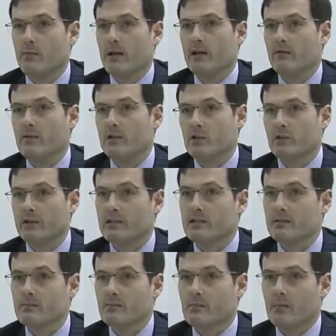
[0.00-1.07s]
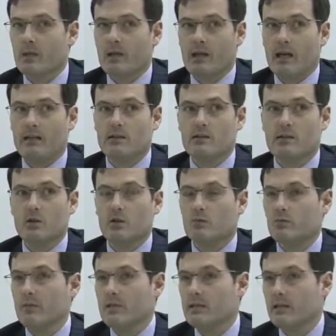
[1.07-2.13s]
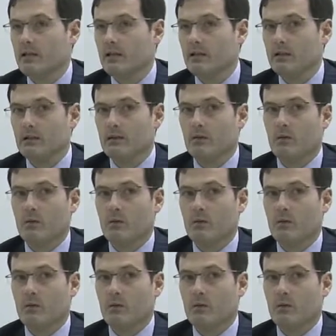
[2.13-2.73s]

beneficiaries, and you're still missing,